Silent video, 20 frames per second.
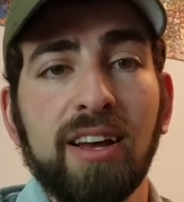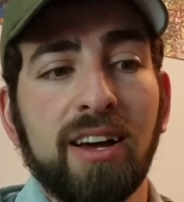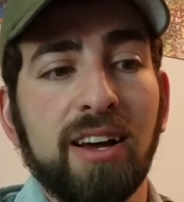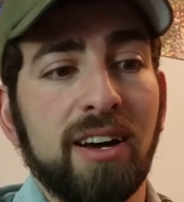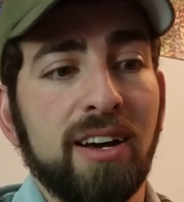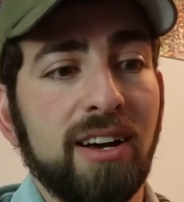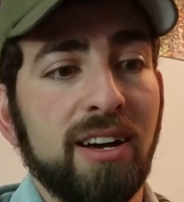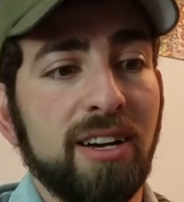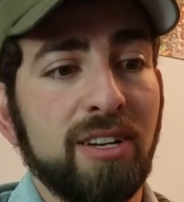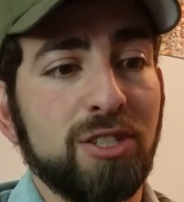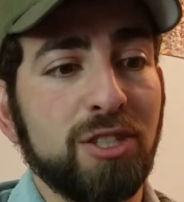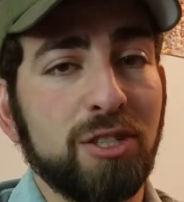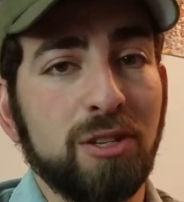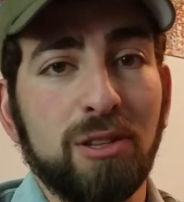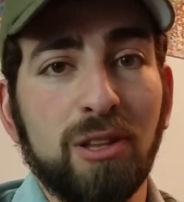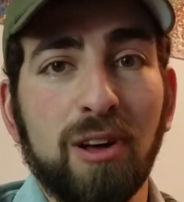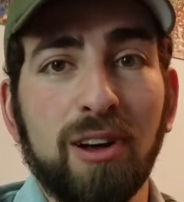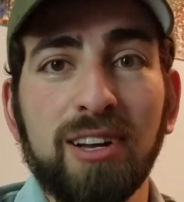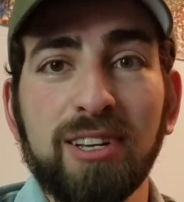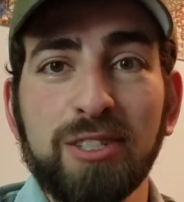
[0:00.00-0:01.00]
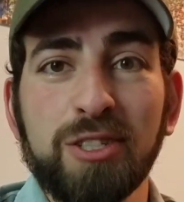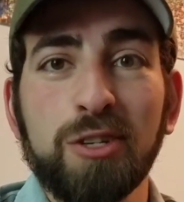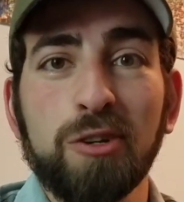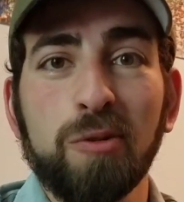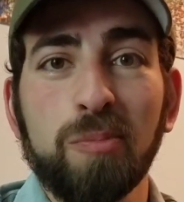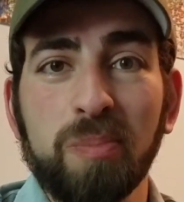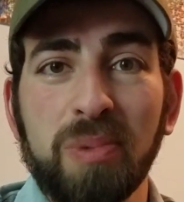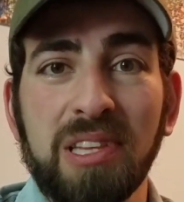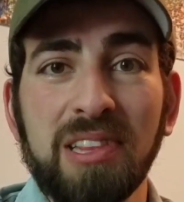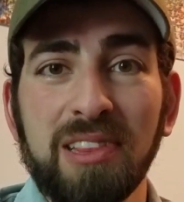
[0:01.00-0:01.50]
So long as you're
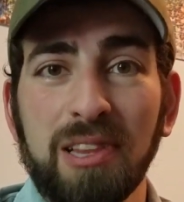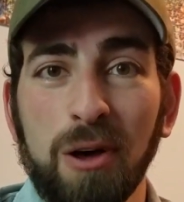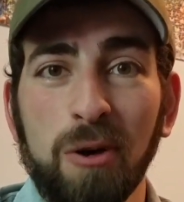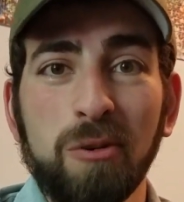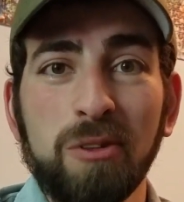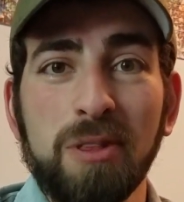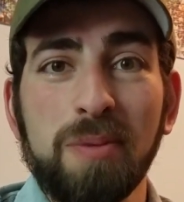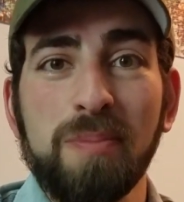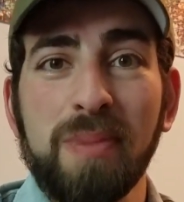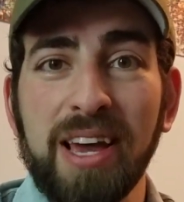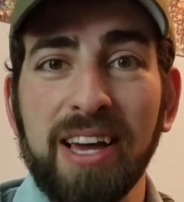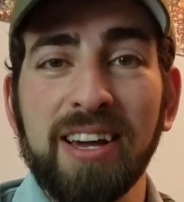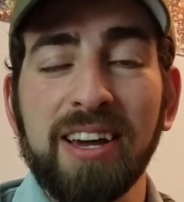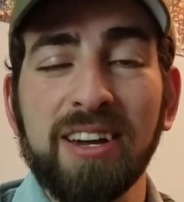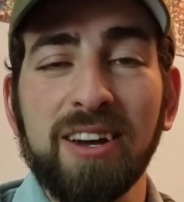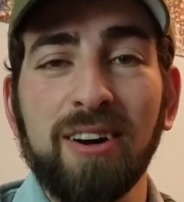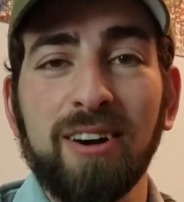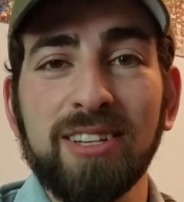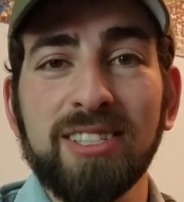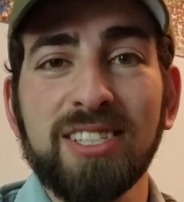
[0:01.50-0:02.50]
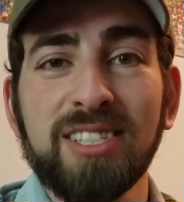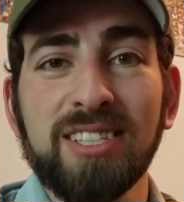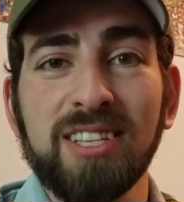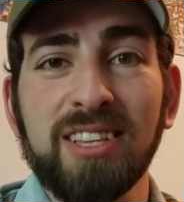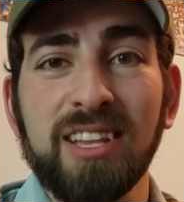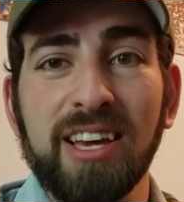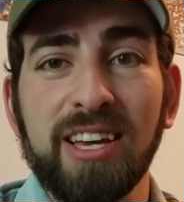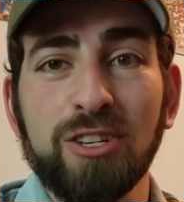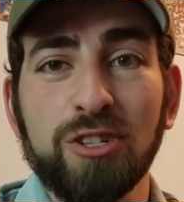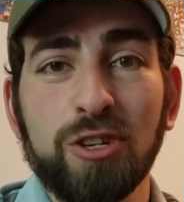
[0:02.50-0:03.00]
below the mega
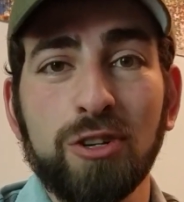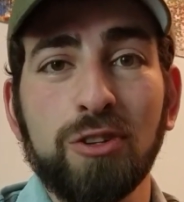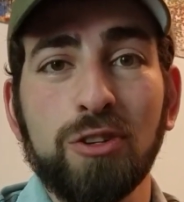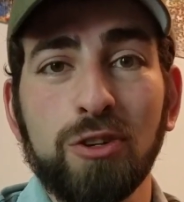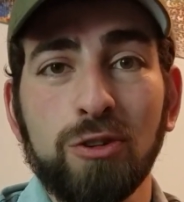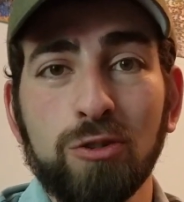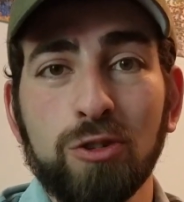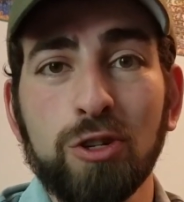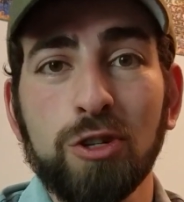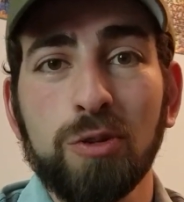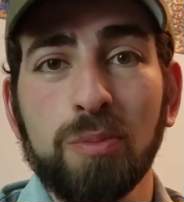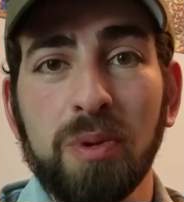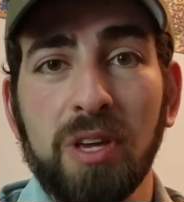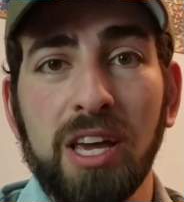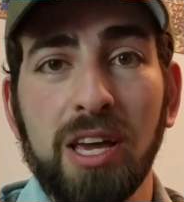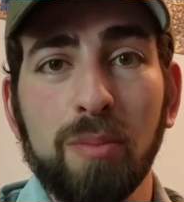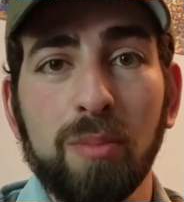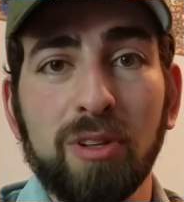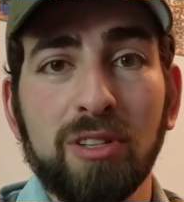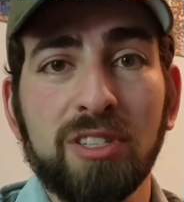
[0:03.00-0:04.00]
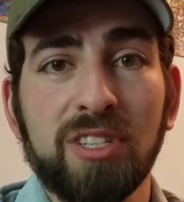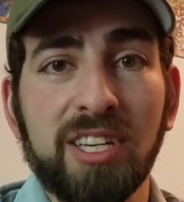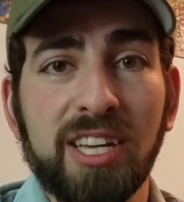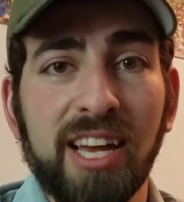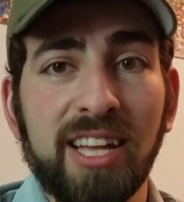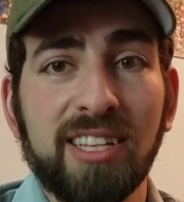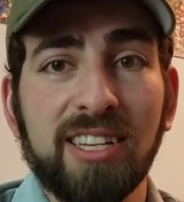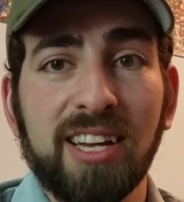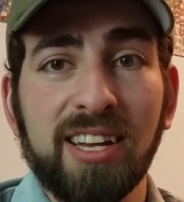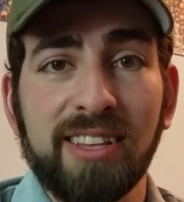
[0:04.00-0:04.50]
constellation, you should be able to
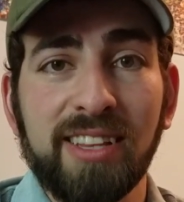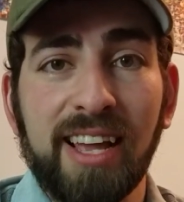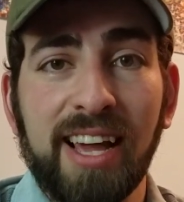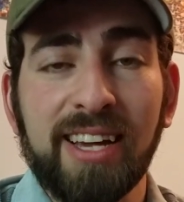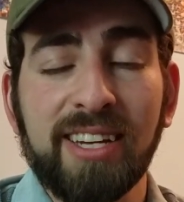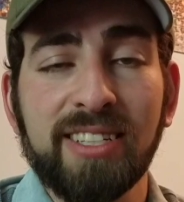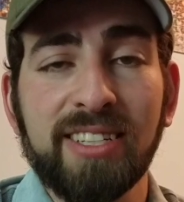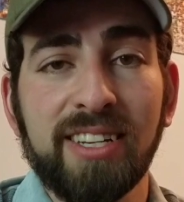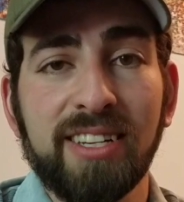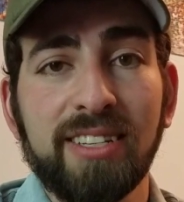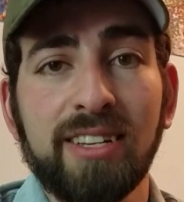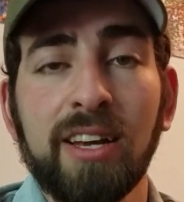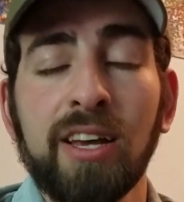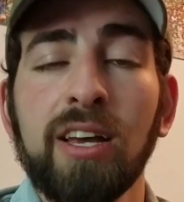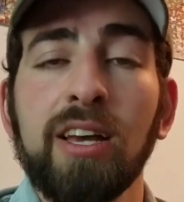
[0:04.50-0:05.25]
get connected,